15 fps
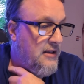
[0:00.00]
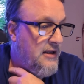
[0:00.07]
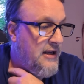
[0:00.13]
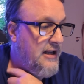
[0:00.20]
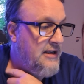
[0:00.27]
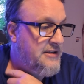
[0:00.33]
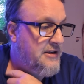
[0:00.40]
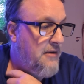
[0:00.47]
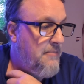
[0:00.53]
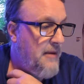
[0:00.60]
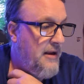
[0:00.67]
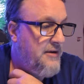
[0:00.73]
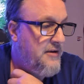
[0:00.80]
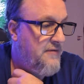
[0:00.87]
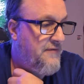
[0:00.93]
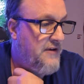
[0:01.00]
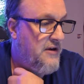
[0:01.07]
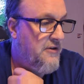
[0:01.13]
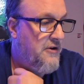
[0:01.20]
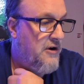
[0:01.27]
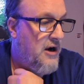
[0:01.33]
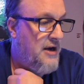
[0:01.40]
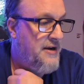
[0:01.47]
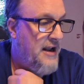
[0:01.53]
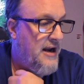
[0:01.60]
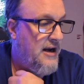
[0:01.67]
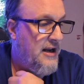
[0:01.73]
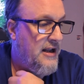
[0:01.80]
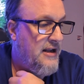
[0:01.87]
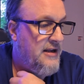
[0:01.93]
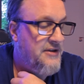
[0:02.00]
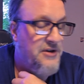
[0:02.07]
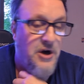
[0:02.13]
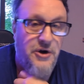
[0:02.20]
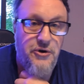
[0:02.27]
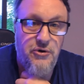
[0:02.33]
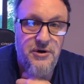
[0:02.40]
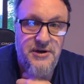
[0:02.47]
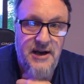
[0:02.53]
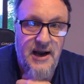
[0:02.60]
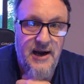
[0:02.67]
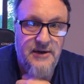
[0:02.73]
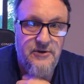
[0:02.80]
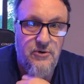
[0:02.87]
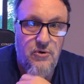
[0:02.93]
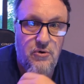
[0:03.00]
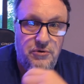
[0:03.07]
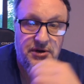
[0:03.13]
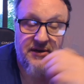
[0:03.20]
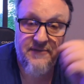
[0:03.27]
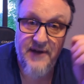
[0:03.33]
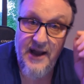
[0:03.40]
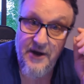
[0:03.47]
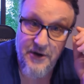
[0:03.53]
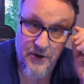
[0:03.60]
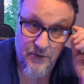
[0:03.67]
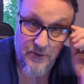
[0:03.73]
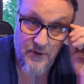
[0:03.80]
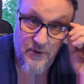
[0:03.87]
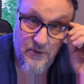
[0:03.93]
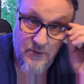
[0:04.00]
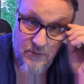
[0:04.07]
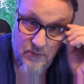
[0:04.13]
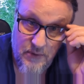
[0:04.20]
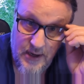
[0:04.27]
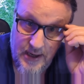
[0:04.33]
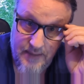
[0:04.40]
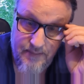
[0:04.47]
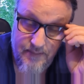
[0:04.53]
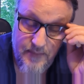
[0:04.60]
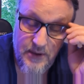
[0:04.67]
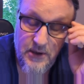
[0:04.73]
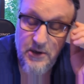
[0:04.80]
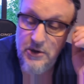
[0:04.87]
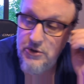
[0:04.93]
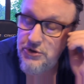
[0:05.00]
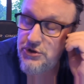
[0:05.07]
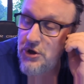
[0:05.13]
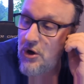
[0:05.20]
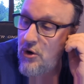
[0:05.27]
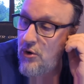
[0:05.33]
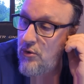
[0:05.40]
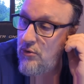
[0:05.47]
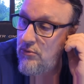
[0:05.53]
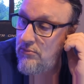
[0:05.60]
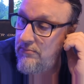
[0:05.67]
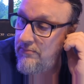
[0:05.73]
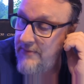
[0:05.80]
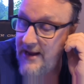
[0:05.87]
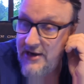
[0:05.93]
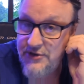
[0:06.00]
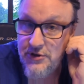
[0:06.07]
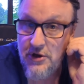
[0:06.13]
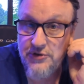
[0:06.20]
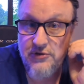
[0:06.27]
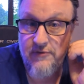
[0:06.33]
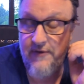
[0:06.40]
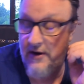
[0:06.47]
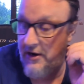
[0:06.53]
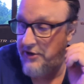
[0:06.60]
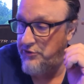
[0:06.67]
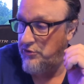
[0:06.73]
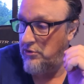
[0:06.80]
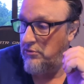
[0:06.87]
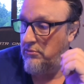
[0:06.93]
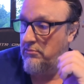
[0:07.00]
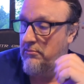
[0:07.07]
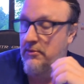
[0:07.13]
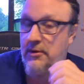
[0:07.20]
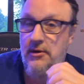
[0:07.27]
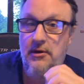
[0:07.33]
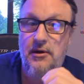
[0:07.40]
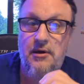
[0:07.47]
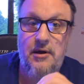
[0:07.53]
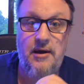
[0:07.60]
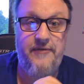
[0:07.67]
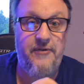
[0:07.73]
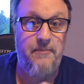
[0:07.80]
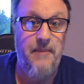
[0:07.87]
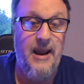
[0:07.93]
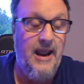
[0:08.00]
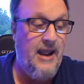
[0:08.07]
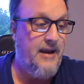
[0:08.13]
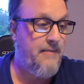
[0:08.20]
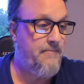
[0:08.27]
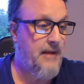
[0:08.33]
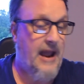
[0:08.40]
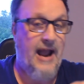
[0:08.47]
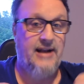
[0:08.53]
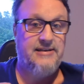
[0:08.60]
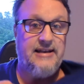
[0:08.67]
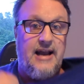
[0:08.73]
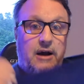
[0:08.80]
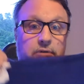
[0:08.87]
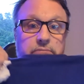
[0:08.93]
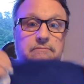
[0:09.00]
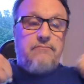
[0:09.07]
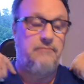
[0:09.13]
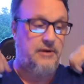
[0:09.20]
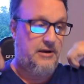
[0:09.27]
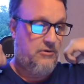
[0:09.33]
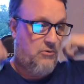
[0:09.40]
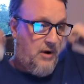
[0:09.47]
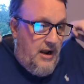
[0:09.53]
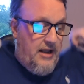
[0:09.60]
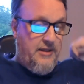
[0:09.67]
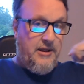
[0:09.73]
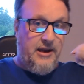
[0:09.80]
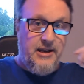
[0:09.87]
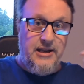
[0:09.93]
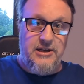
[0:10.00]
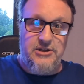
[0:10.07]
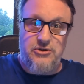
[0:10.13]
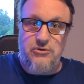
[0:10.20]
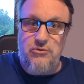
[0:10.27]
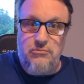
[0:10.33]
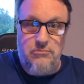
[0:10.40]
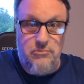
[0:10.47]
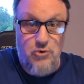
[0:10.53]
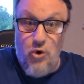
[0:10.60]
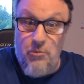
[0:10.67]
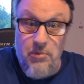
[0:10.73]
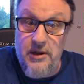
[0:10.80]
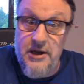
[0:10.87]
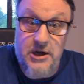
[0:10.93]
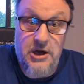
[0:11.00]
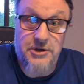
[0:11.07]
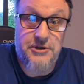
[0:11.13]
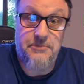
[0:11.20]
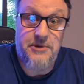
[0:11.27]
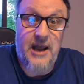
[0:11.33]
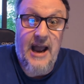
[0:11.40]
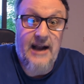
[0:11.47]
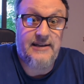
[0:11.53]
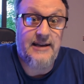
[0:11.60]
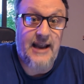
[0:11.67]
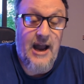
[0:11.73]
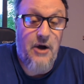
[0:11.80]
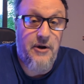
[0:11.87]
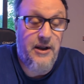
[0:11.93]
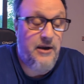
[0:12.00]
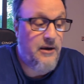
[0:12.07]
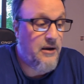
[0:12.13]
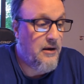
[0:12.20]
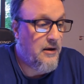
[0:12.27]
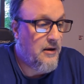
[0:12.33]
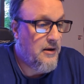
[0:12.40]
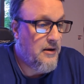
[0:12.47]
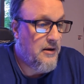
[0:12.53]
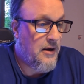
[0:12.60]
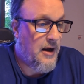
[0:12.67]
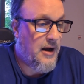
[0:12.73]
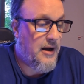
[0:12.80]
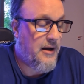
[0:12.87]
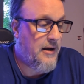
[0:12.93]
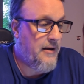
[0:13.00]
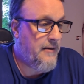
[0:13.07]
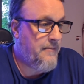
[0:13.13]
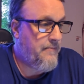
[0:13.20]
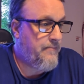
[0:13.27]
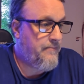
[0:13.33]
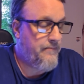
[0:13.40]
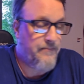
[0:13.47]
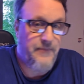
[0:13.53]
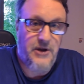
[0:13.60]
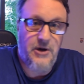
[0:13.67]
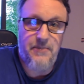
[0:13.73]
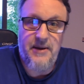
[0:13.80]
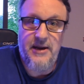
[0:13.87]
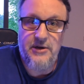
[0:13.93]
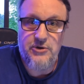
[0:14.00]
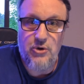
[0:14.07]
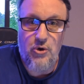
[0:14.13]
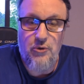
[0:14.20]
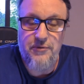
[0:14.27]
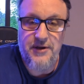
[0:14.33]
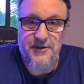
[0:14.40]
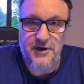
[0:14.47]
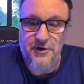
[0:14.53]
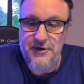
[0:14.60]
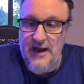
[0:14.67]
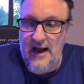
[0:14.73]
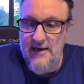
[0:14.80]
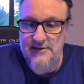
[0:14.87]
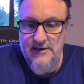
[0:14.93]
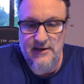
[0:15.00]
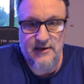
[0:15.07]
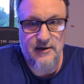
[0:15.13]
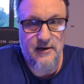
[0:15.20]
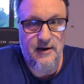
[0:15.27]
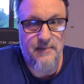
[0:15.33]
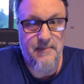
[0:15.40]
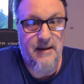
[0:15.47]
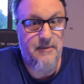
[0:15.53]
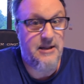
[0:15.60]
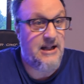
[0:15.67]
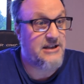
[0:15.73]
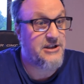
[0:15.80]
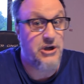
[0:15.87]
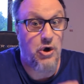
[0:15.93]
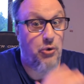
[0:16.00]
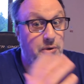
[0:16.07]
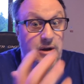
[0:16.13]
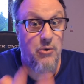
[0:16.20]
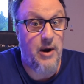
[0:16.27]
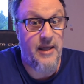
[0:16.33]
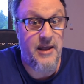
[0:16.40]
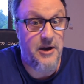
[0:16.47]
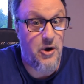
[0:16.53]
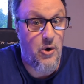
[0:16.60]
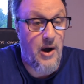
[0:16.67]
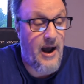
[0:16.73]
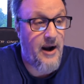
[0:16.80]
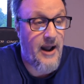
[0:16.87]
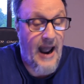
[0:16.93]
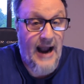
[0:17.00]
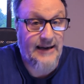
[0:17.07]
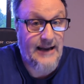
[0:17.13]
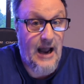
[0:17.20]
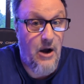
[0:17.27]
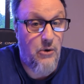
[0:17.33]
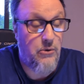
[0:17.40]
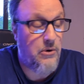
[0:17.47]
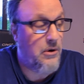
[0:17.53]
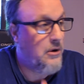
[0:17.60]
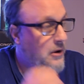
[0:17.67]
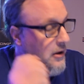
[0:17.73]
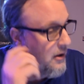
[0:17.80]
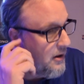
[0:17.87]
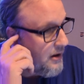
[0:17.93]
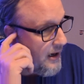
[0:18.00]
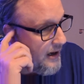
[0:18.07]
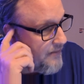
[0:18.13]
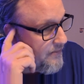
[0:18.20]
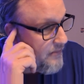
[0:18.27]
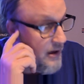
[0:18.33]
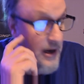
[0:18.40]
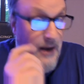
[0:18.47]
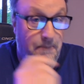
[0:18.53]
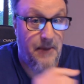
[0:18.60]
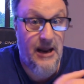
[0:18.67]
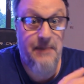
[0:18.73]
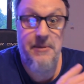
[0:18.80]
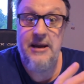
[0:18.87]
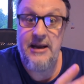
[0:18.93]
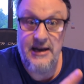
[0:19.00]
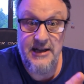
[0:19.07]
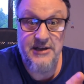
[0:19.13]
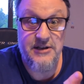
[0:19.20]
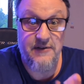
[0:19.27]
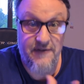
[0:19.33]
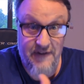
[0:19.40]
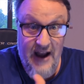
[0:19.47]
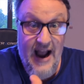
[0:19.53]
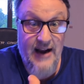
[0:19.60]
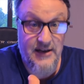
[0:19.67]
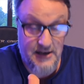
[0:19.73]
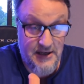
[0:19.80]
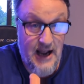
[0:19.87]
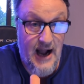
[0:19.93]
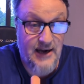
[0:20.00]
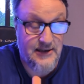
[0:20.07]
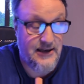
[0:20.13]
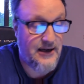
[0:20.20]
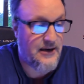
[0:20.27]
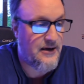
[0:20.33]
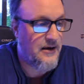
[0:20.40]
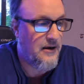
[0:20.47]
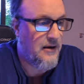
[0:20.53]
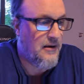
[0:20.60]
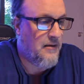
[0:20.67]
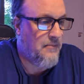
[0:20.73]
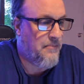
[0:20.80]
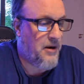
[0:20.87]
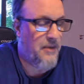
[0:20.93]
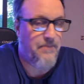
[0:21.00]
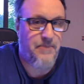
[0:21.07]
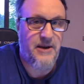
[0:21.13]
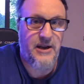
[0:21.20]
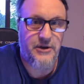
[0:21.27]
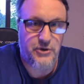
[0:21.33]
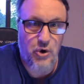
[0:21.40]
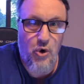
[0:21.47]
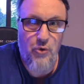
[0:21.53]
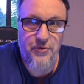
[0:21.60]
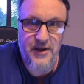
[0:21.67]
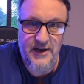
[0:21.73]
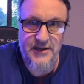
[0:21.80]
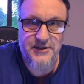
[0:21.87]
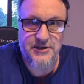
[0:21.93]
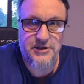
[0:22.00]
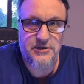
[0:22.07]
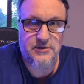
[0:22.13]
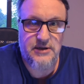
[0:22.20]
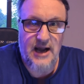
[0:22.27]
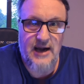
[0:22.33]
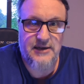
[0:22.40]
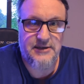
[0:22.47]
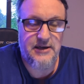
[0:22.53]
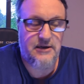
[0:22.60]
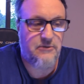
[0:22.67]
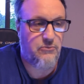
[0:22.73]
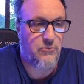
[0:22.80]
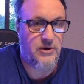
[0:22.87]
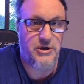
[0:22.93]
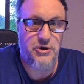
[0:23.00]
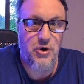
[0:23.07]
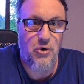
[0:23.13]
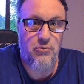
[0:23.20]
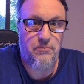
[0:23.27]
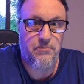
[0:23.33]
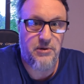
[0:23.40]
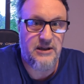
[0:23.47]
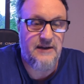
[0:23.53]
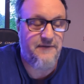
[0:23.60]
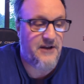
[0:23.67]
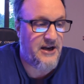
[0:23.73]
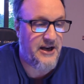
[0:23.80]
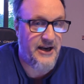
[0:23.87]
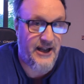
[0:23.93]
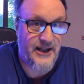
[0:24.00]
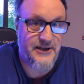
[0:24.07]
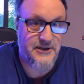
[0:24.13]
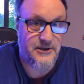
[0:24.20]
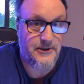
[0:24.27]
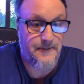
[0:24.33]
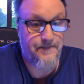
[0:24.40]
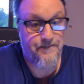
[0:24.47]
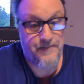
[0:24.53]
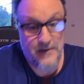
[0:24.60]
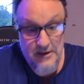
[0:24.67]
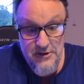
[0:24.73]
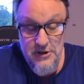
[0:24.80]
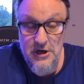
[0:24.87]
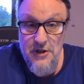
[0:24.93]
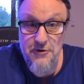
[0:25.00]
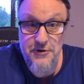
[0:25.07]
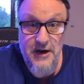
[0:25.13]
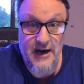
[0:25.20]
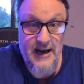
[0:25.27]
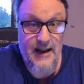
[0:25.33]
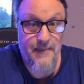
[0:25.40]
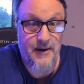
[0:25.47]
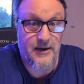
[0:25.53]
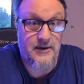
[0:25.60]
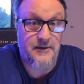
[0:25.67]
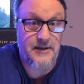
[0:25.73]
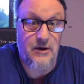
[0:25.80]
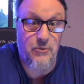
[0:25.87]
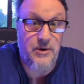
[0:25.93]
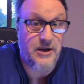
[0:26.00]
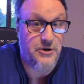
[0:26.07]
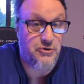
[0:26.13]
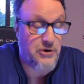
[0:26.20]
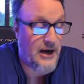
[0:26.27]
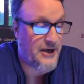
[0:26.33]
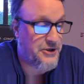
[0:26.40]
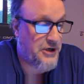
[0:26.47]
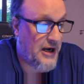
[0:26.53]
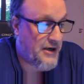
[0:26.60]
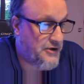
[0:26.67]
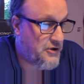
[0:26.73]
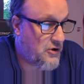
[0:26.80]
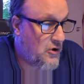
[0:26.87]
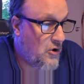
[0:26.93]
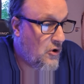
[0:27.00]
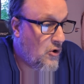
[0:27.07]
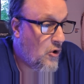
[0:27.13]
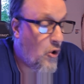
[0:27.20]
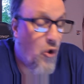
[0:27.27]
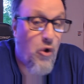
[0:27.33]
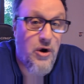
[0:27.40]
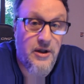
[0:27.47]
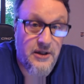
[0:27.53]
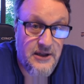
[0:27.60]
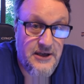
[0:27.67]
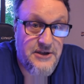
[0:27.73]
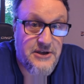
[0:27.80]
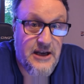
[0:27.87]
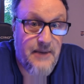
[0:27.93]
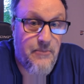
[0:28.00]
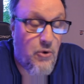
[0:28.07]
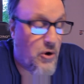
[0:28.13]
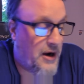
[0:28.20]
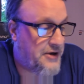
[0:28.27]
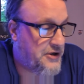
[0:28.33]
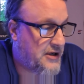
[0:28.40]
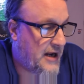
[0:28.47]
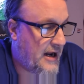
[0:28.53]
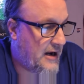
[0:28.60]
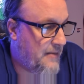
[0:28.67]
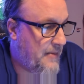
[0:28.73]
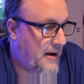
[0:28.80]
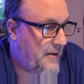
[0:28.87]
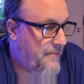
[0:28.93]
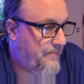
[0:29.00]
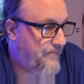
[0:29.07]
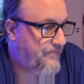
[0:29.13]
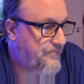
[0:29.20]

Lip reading: leading some men to feel their identity is under attack or devalued, right? So that is also very true. If a man acts out in a way that he's normally accustomed to acting out in, they're being told they're toxic, and maybe that's the only way they know how to act out. And maybe it is in fact toxic, but being told that it's toxic when you don't believe that it is another dynamic that we can try to change, or at least get more educated about.